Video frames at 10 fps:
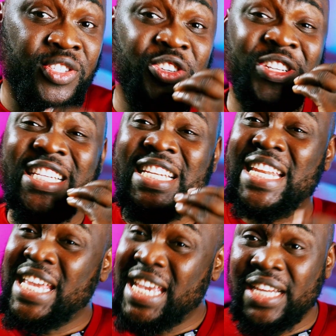you
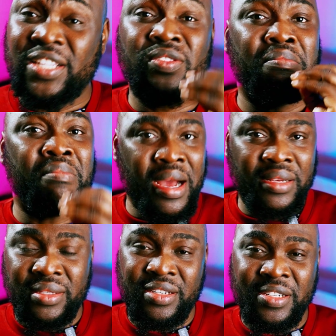need to
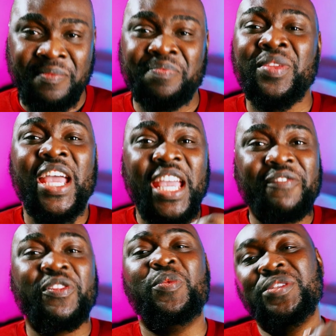master
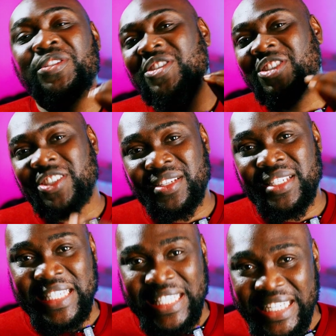if you want to
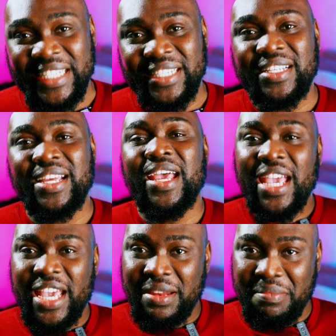succeed
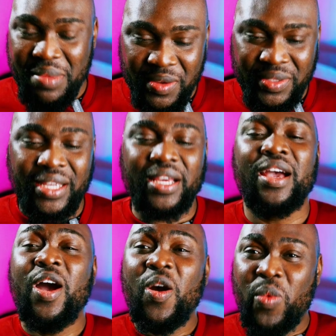in music
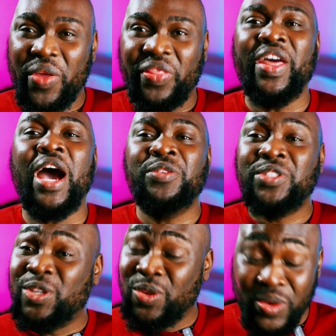without
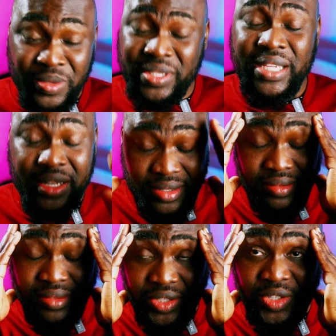losing
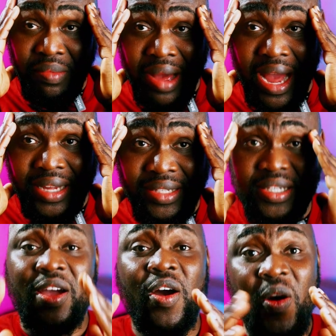your mind
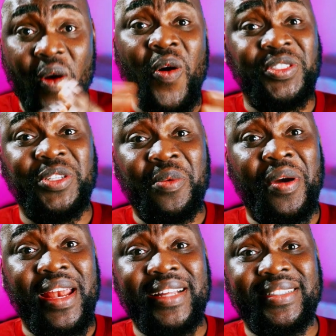or your
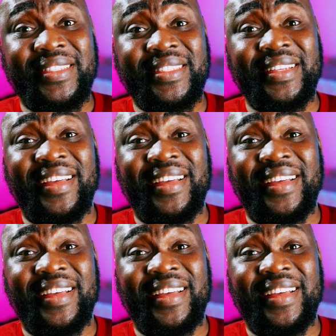wallet.